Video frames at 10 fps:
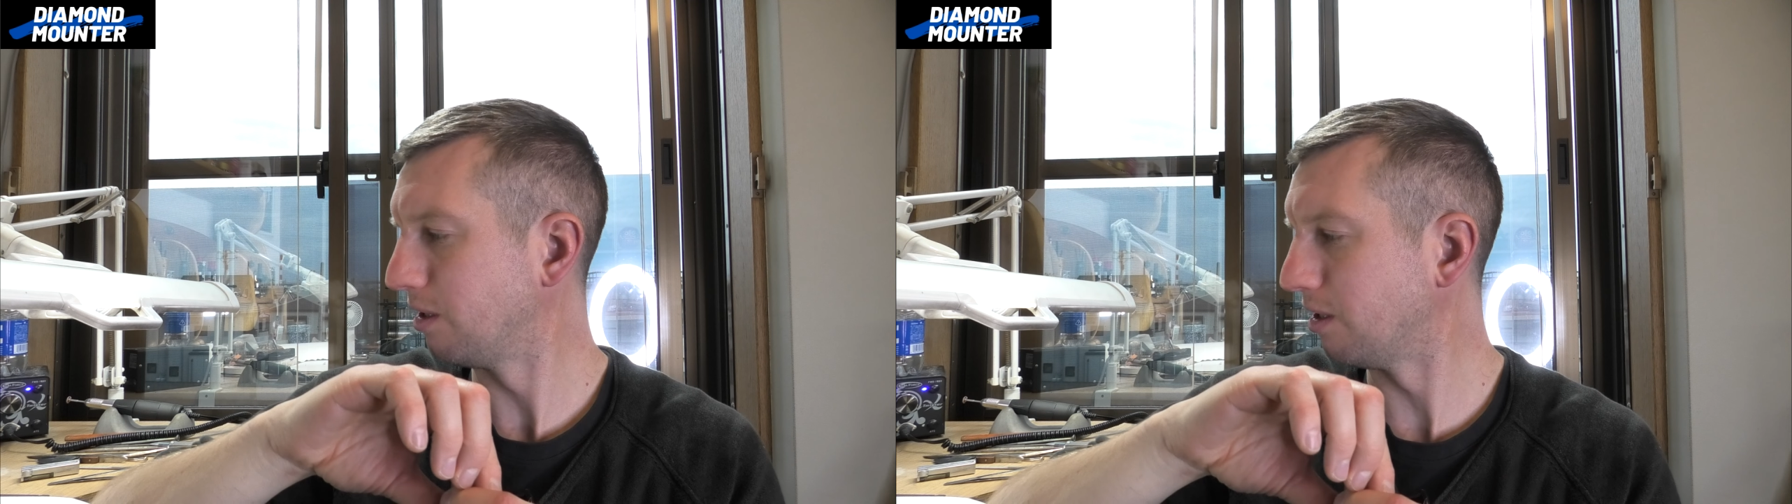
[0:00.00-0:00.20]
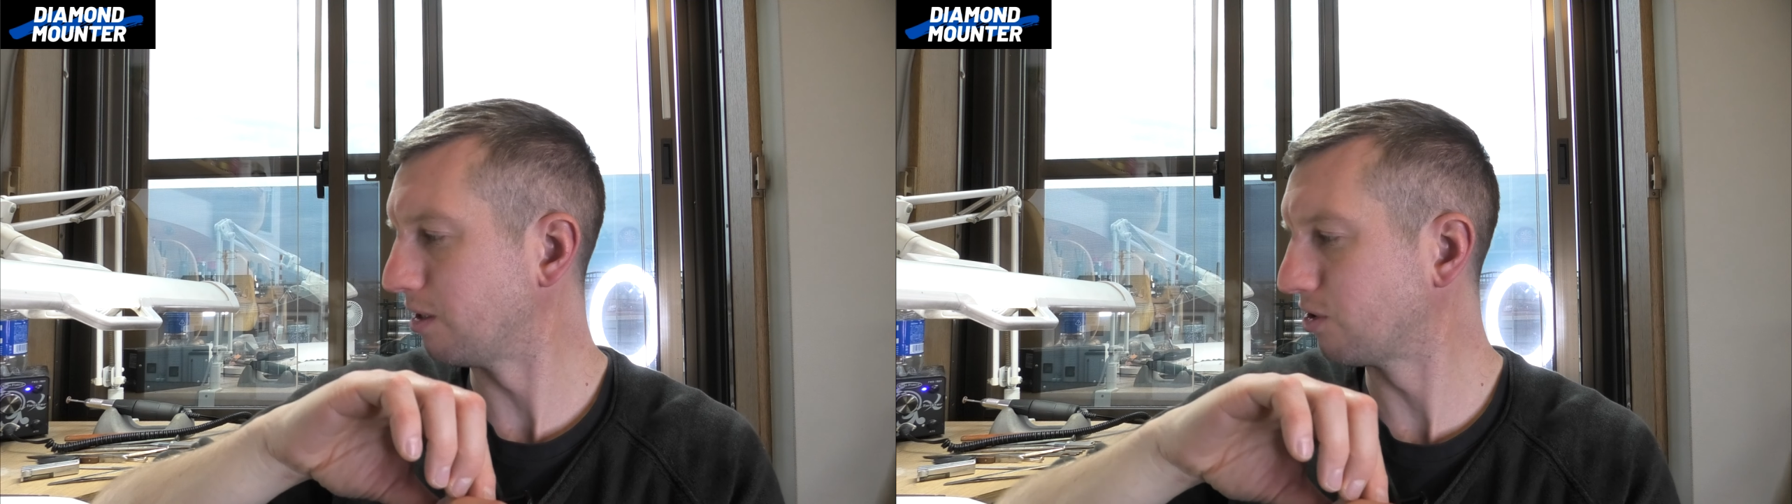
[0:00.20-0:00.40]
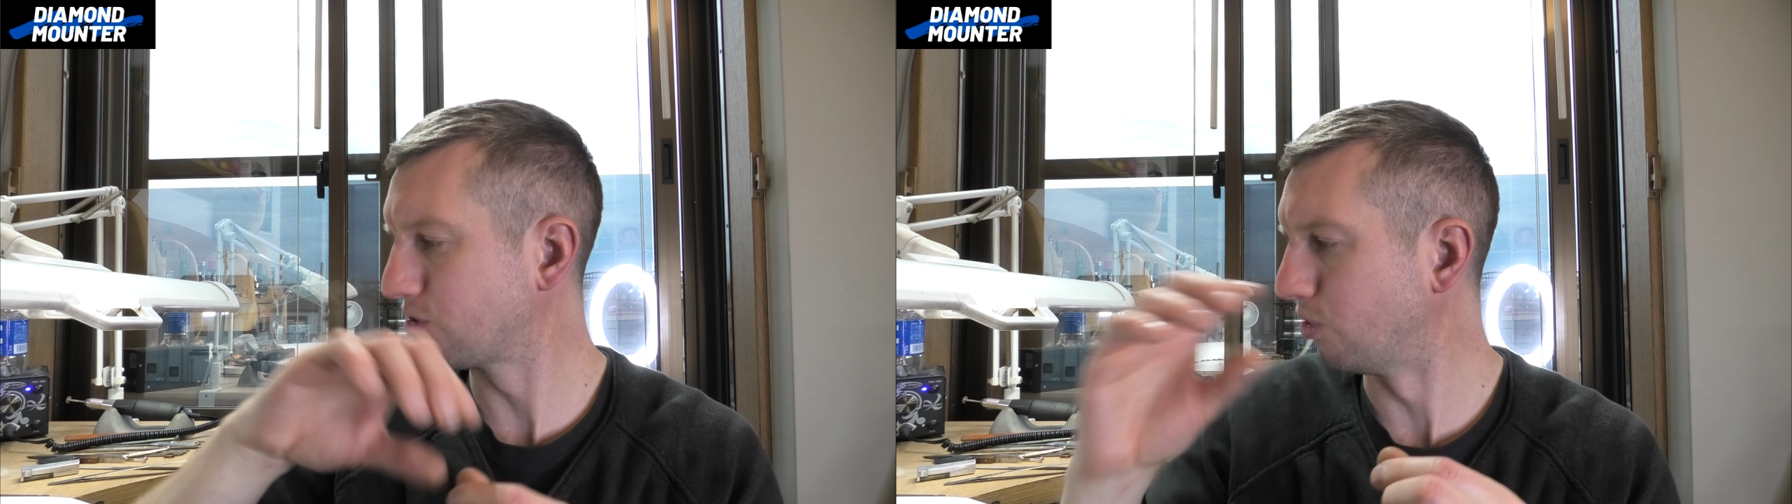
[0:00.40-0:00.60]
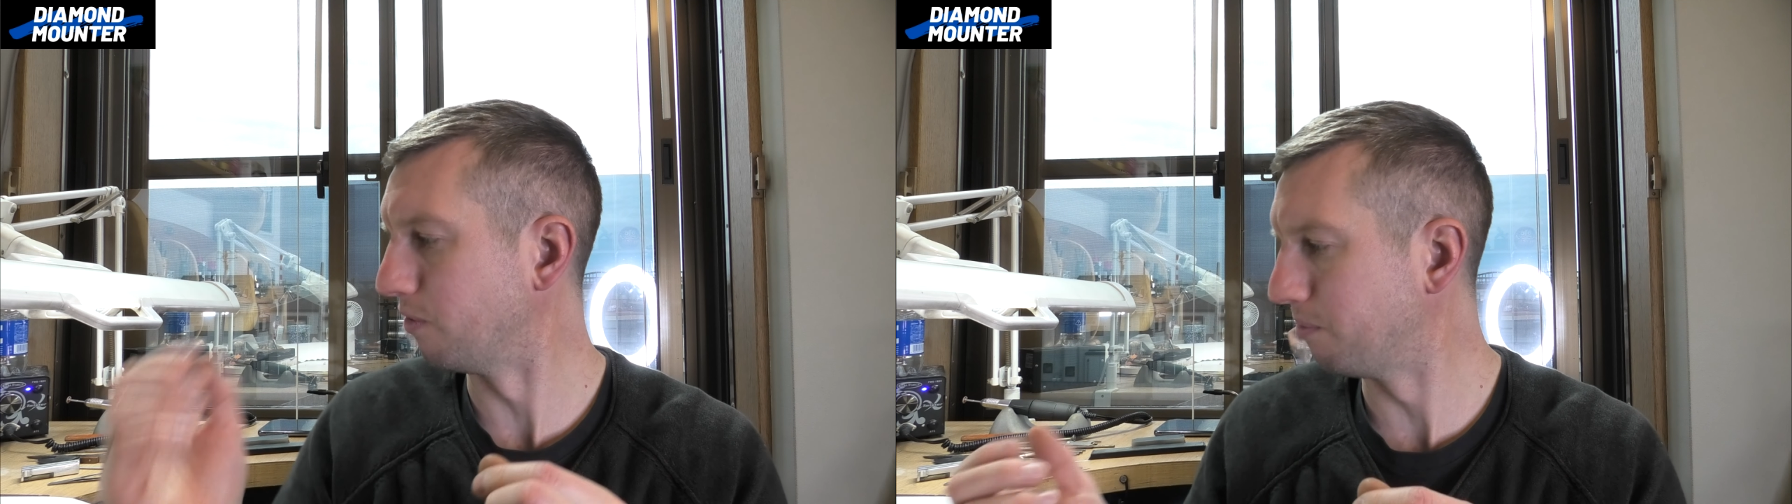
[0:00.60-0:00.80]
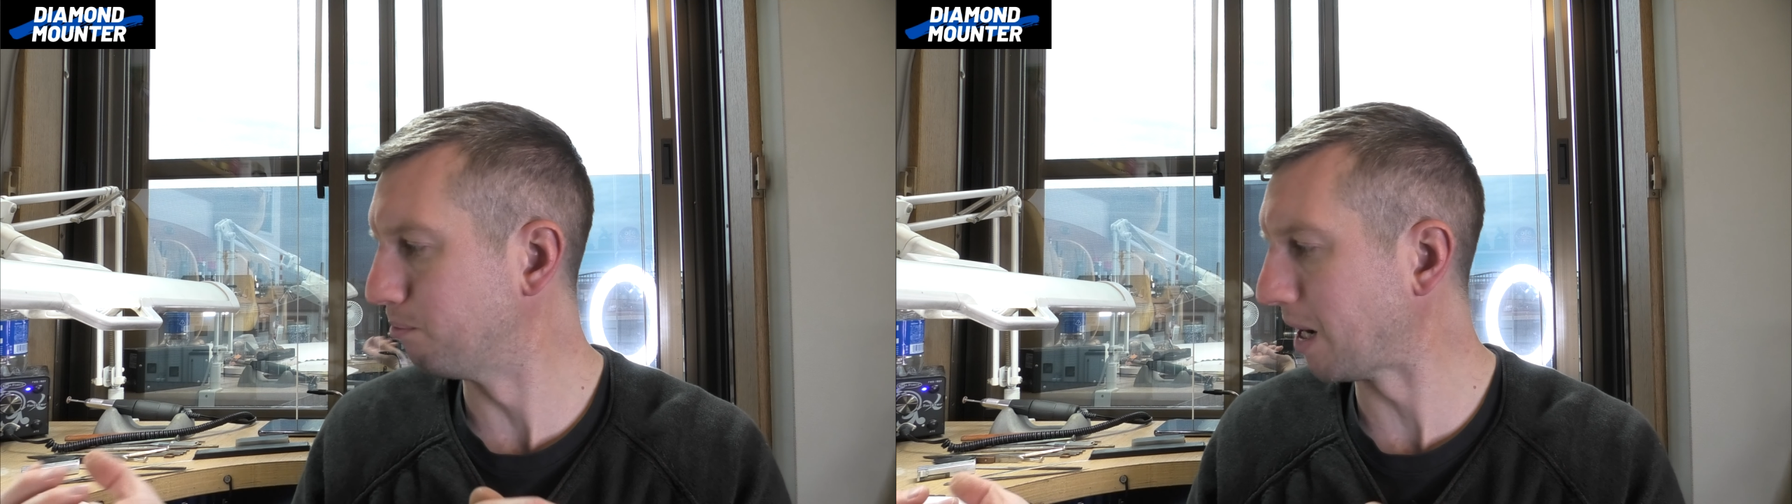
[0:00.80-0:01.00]
uh, to
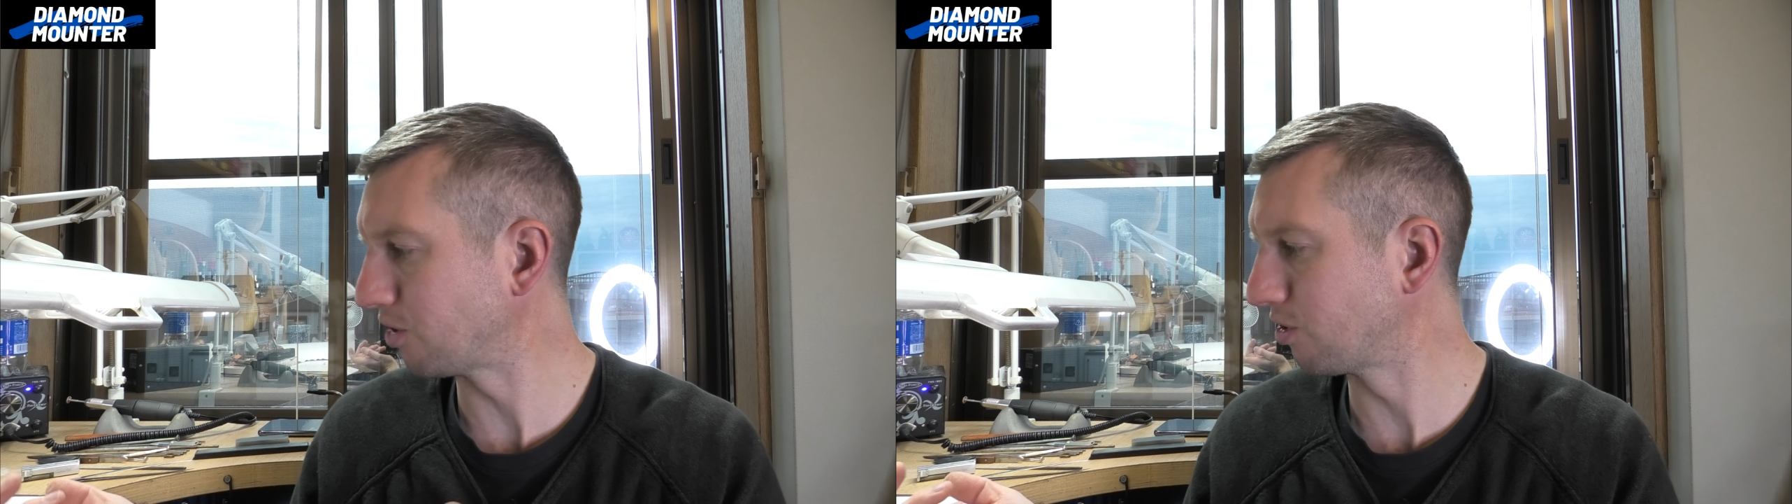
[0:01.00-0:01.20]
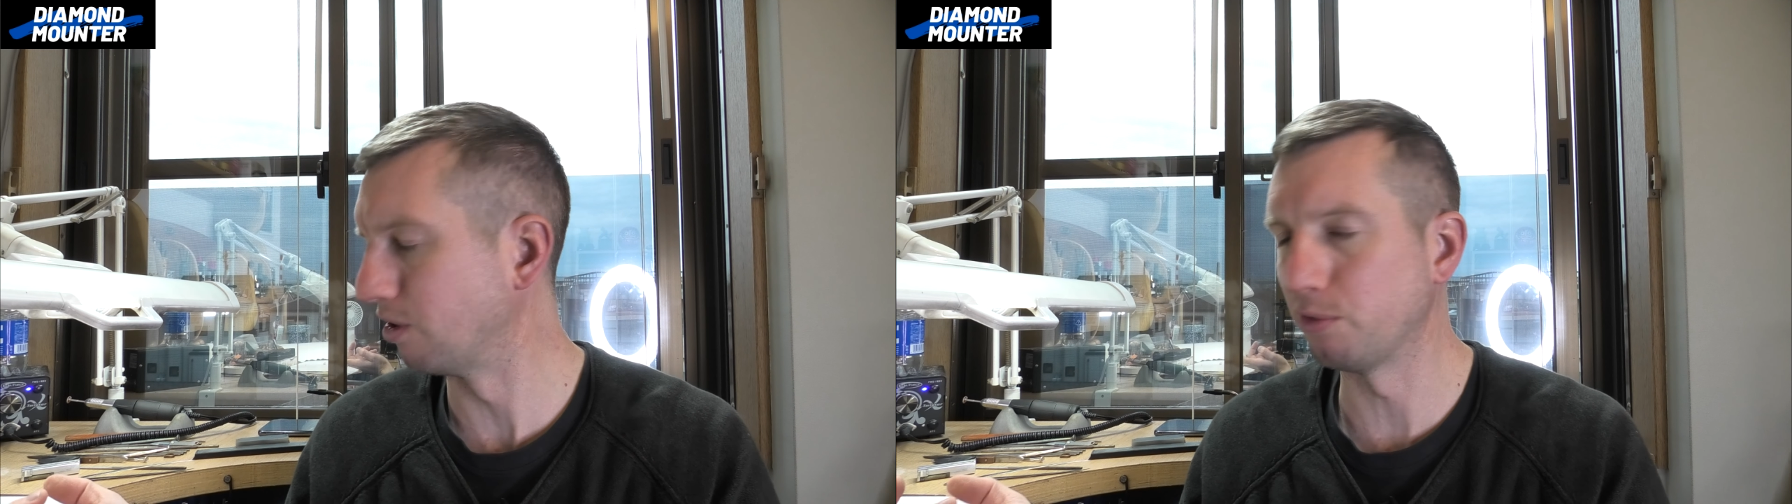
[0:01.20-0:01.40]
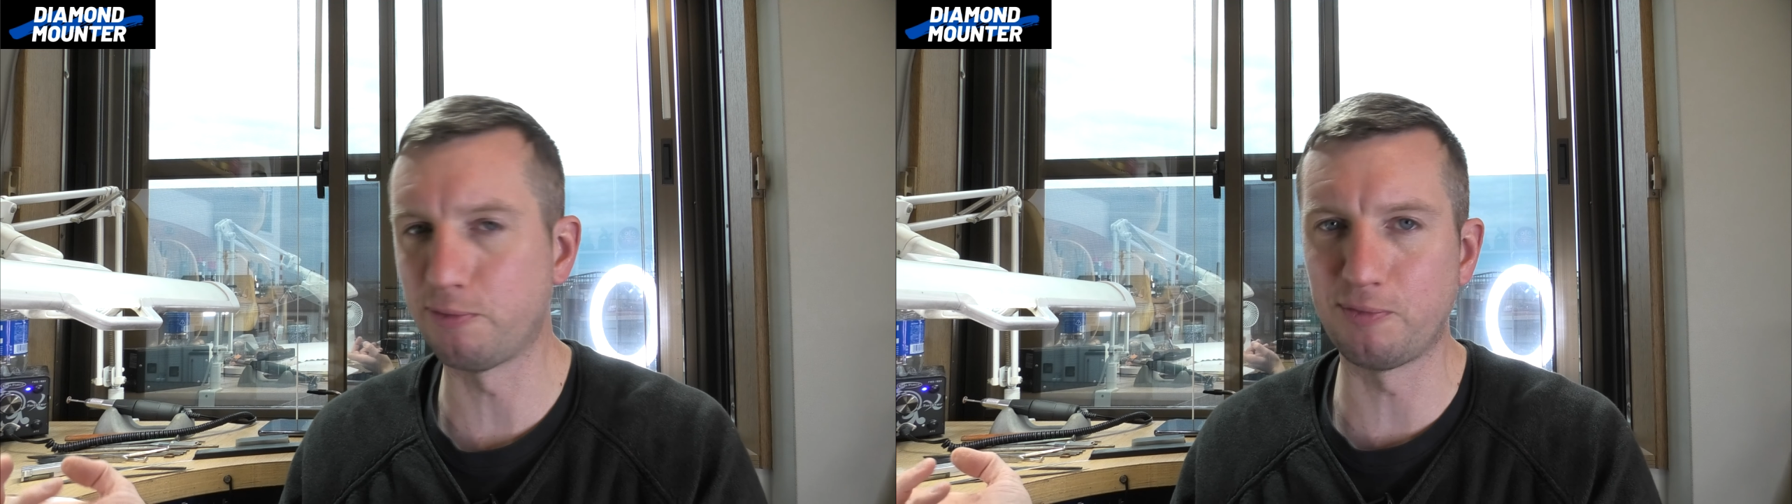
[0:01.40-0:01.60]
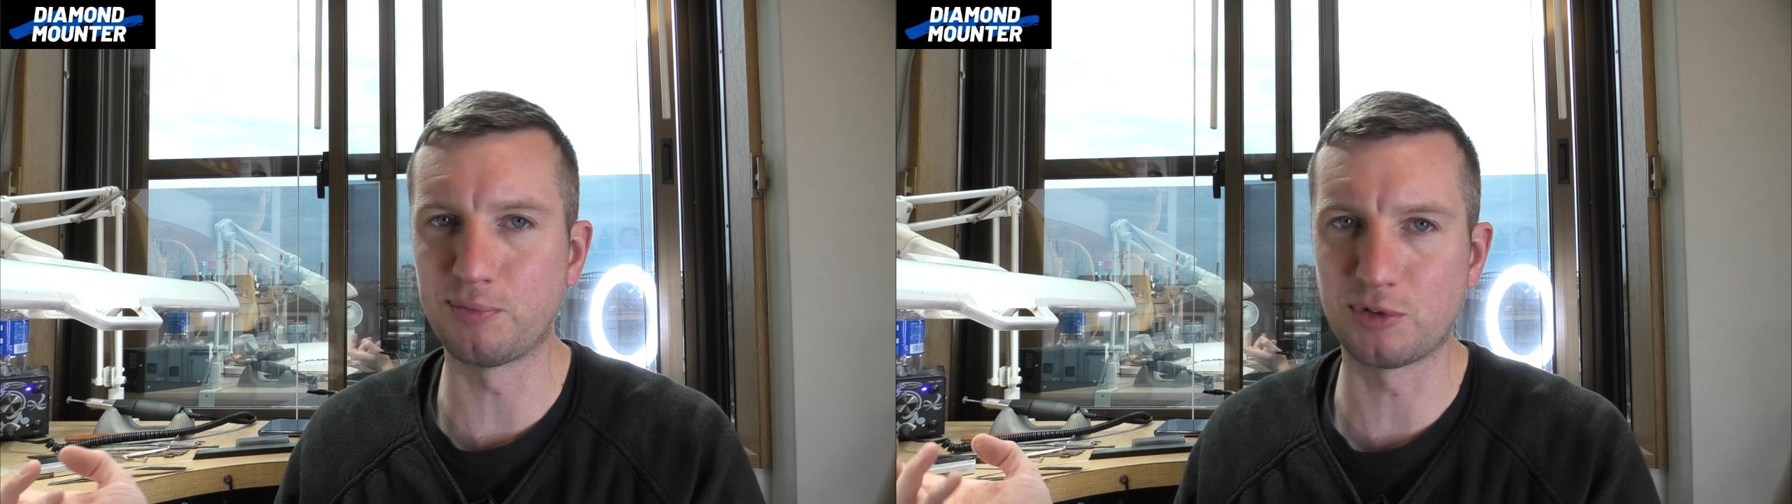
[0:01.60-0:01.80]
sort of match the